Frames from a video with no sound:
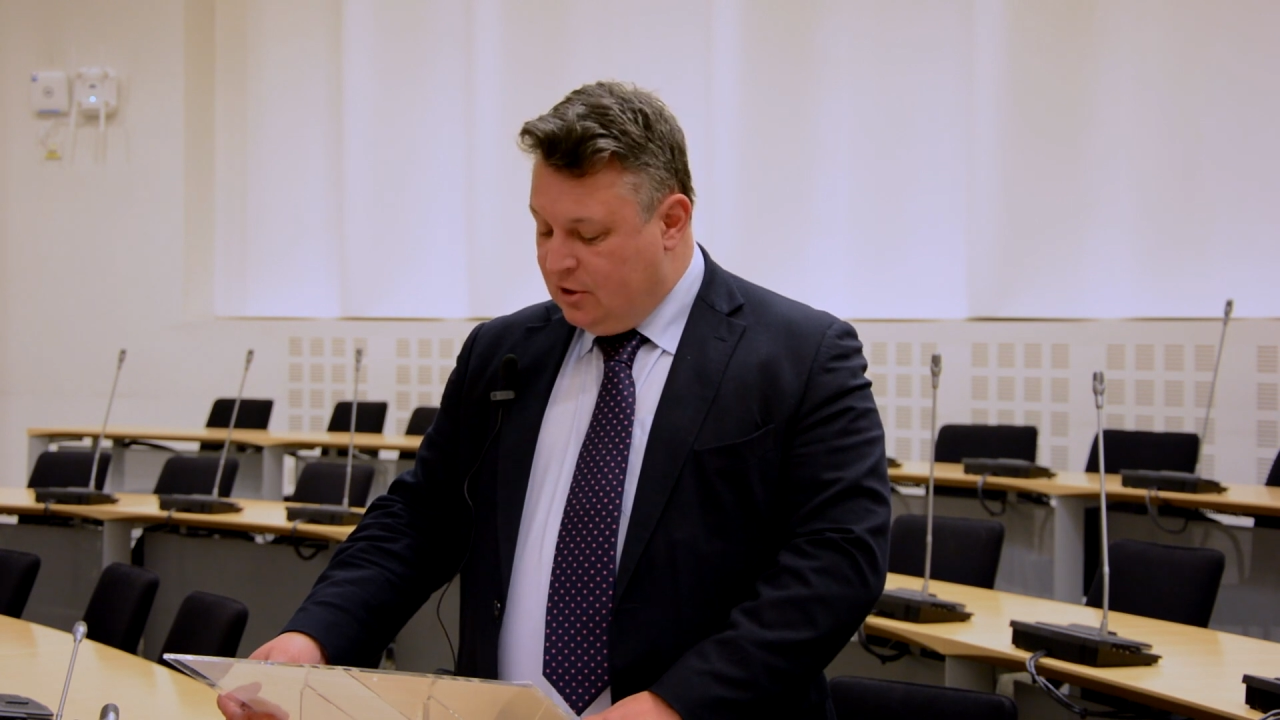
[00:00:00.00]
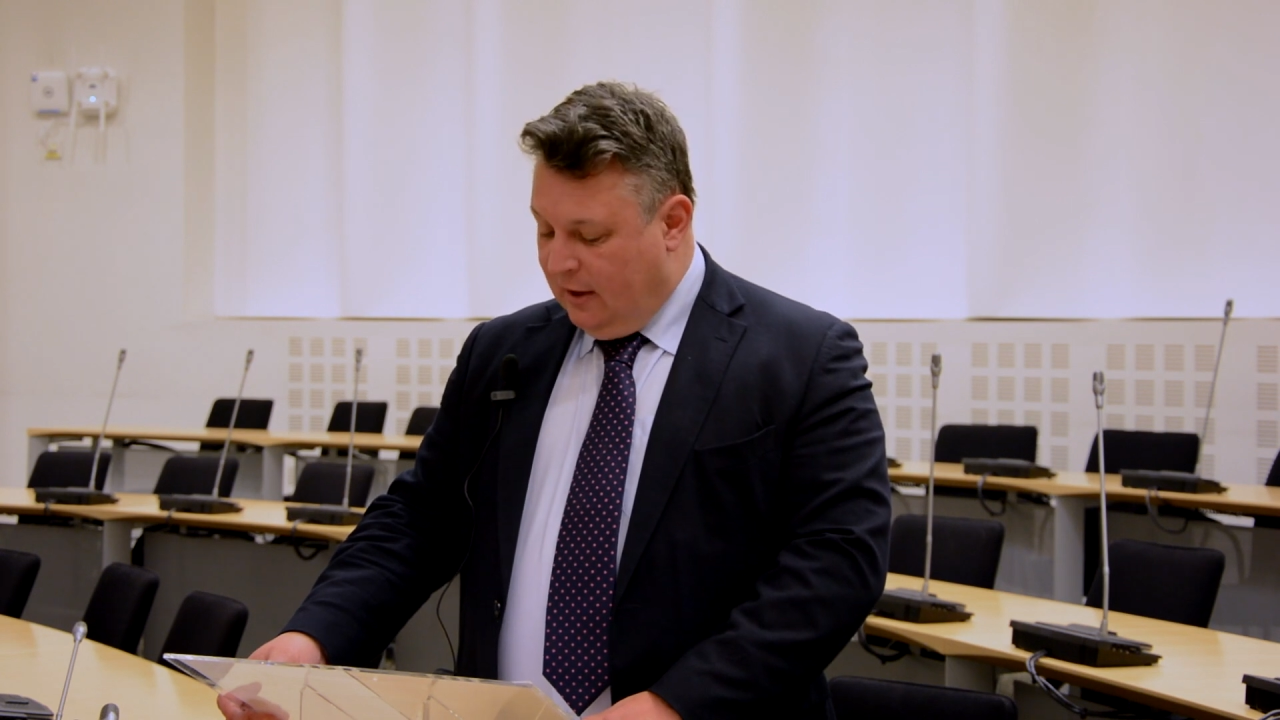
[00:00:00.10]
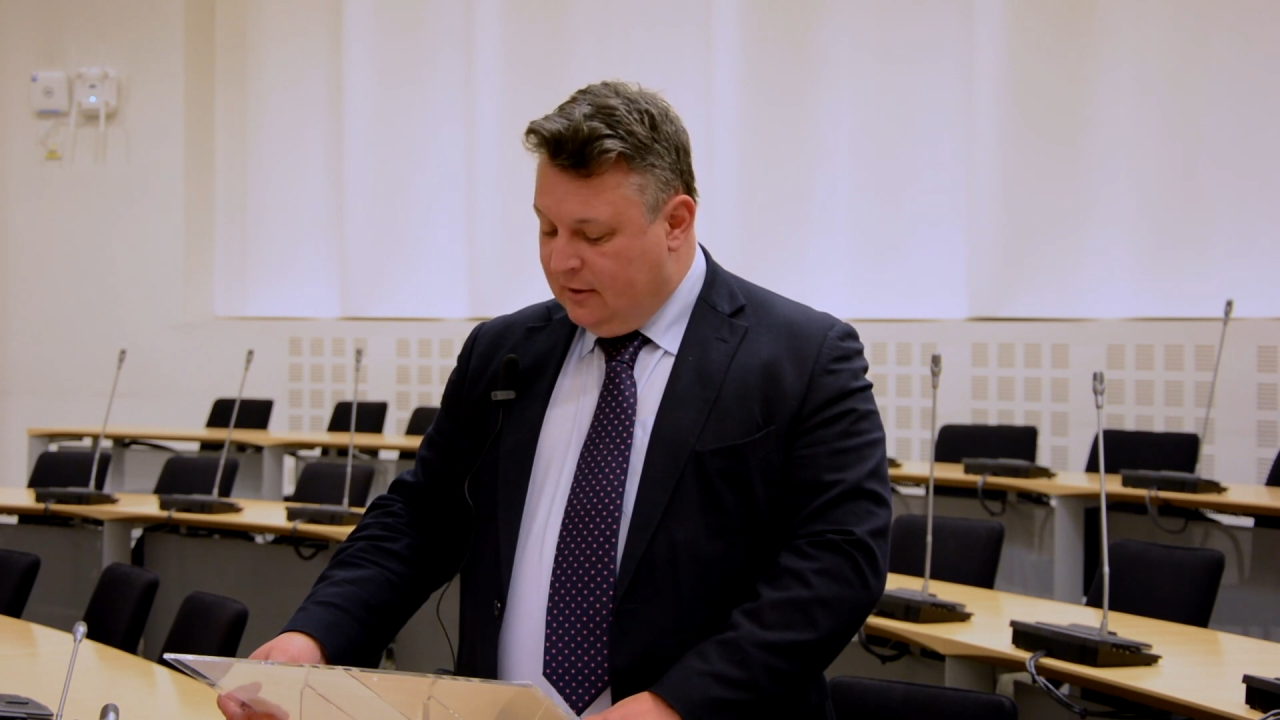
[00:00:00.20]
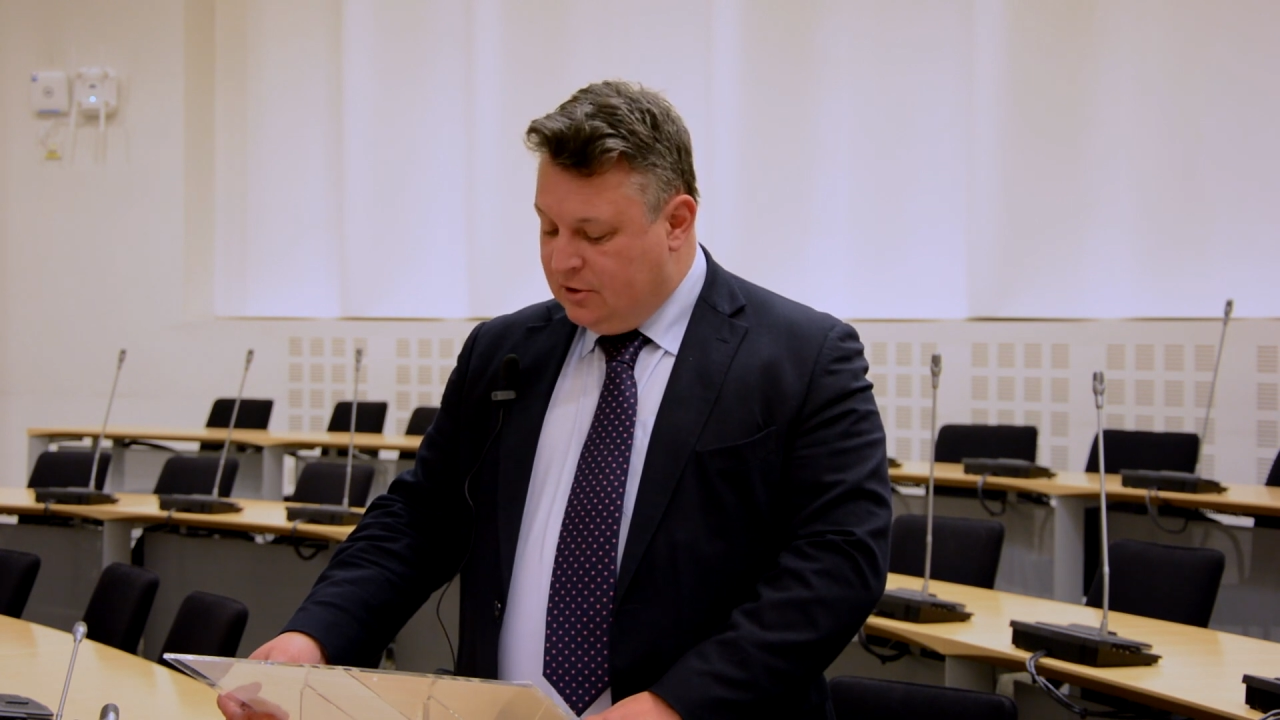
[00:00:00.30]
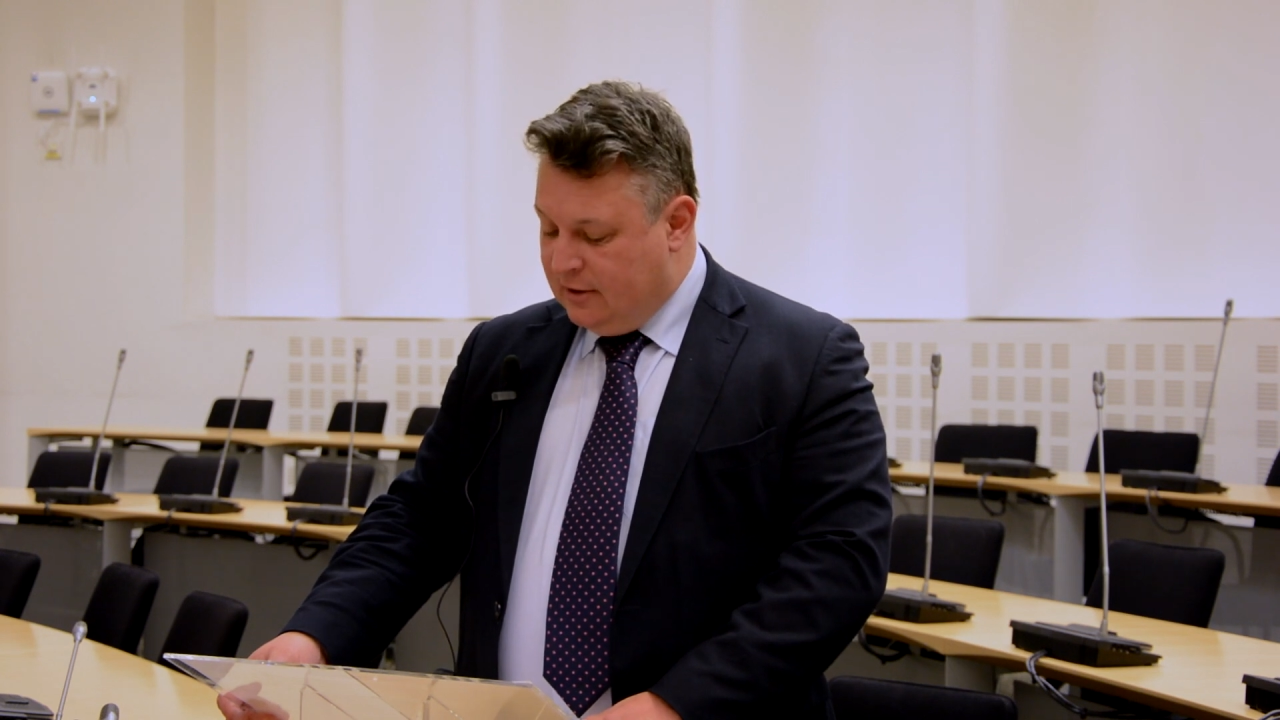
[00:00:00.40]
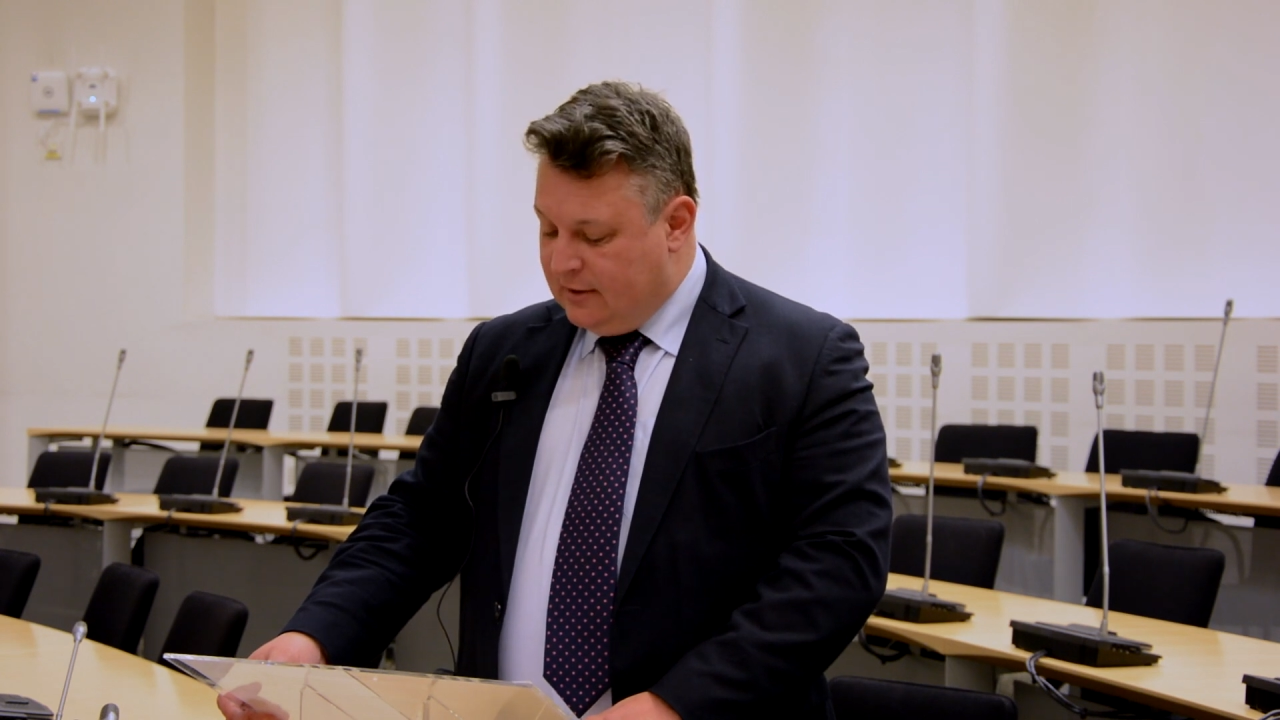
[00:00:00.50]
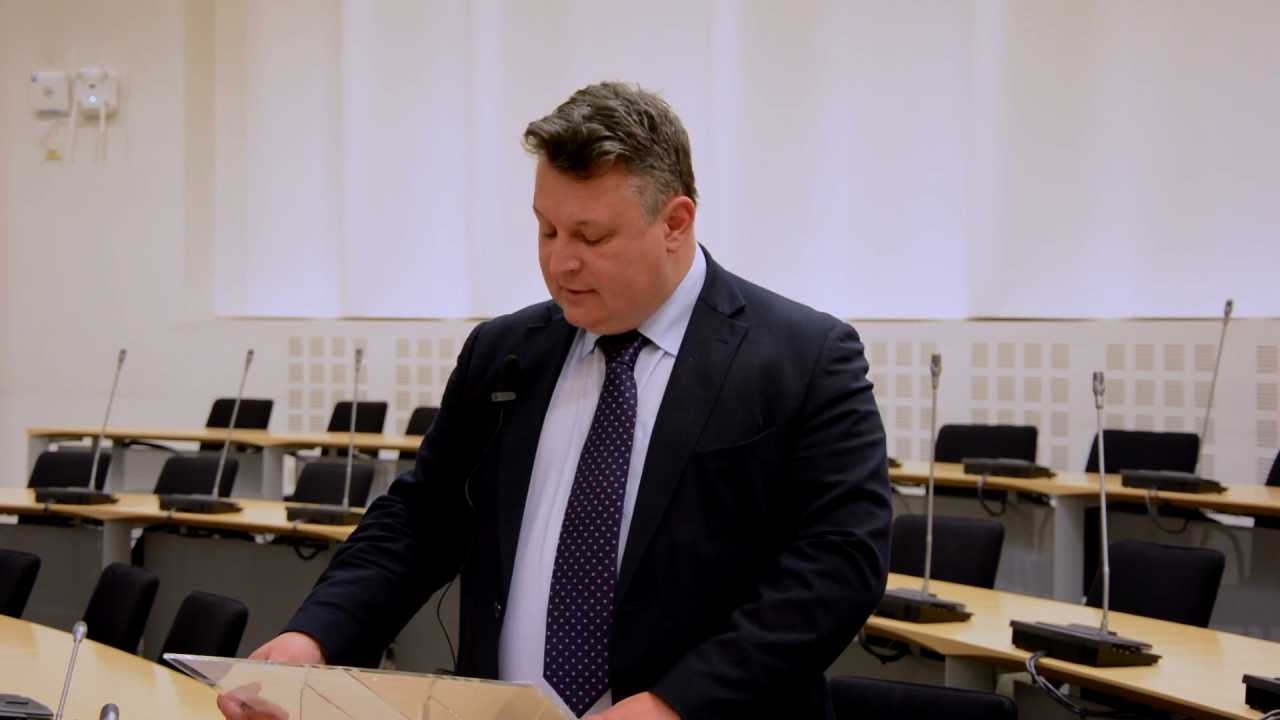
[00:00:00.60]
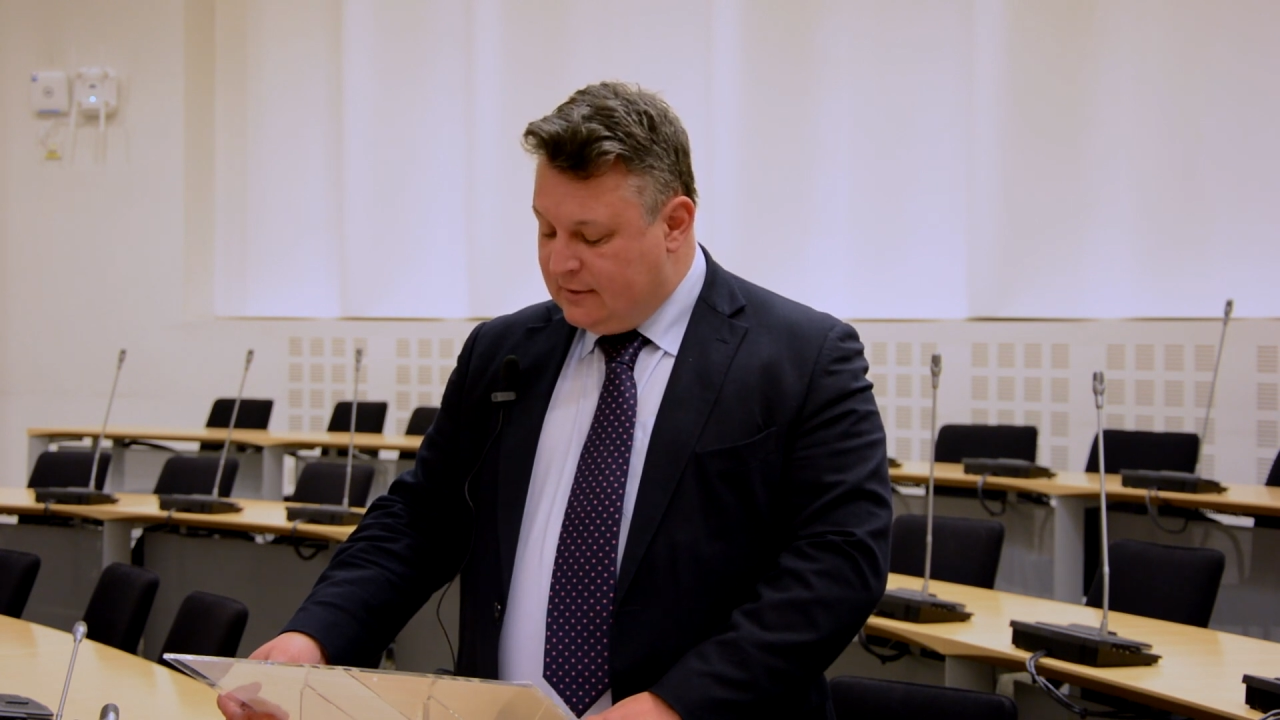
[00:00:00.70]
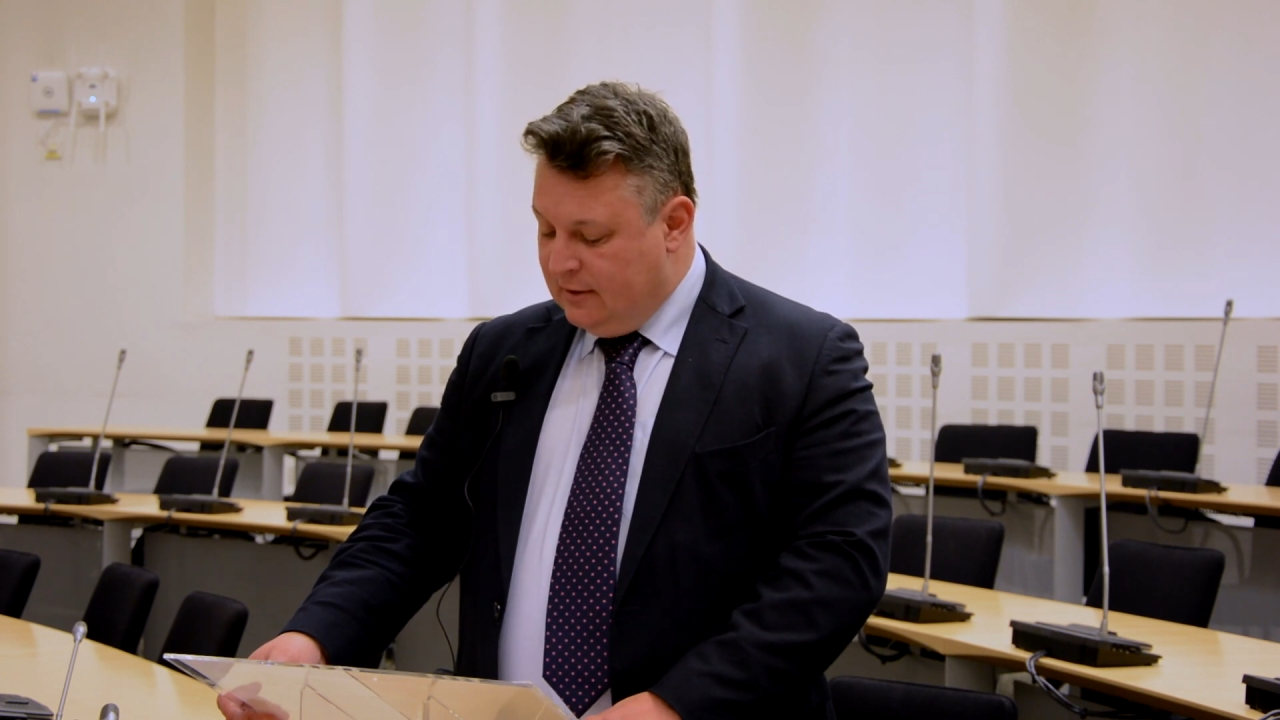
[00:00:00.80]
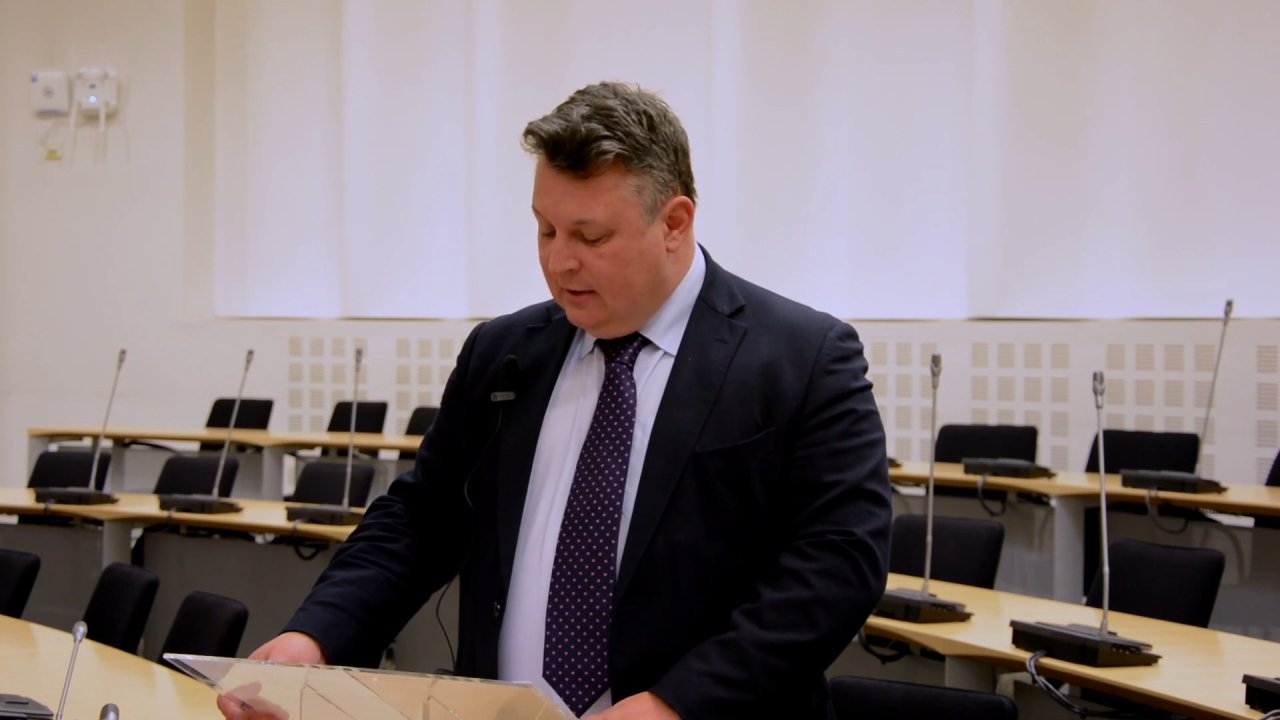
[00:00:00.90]

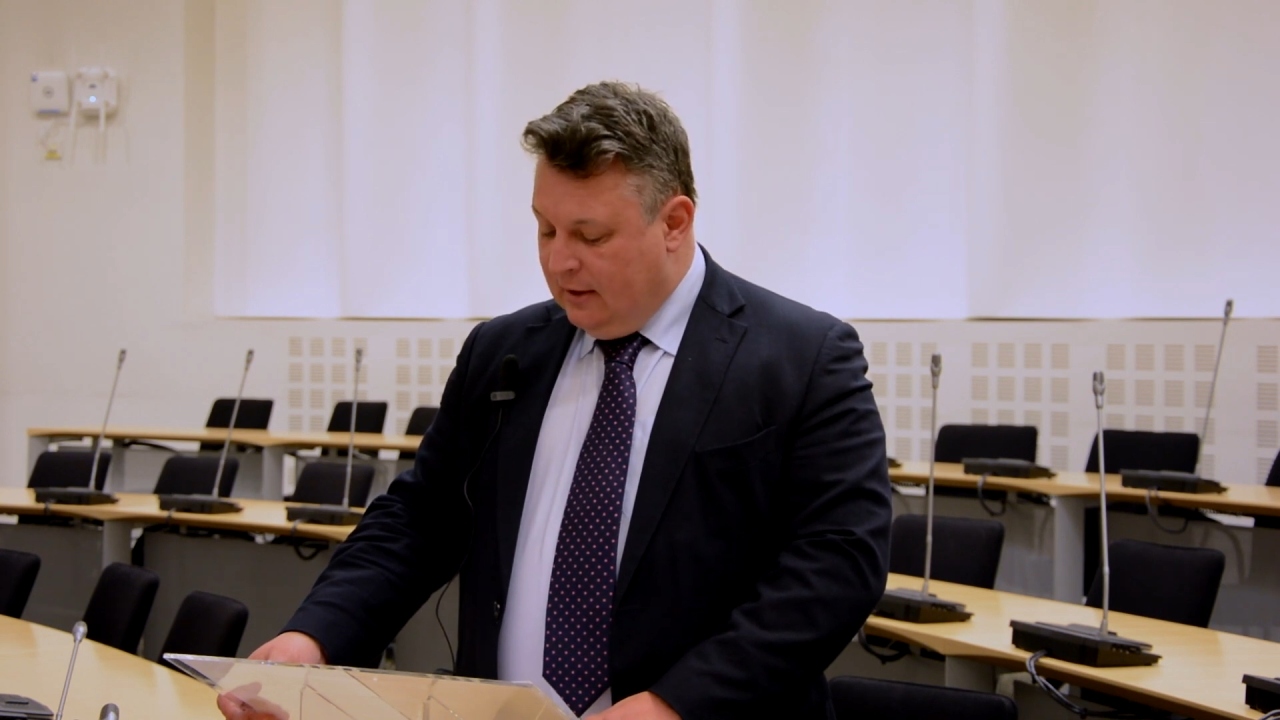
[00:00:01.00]
challenges,